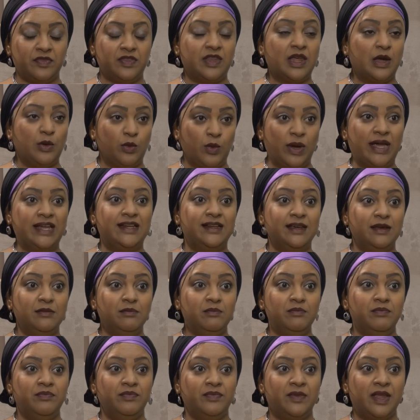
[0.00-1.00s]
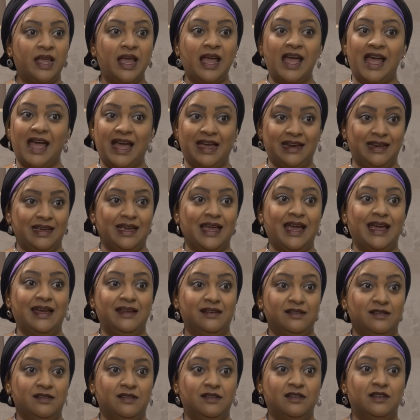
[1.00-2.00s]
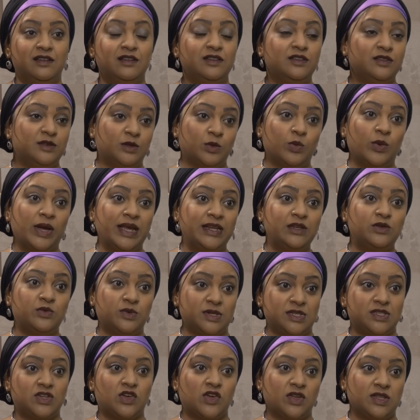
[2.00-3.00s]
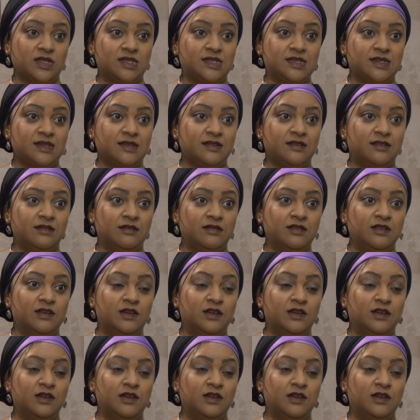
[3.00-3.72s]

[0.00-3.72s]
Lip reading: they weighed him, and again, the weight was a concern.